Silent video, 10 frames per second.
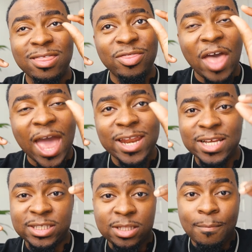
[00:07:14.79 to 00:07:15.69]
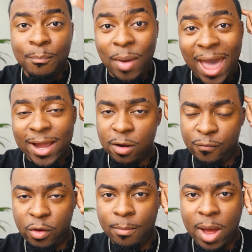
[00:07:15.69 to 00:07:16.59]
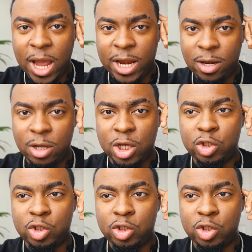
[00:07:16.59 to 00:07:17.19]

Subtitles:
that is in the back of their mind,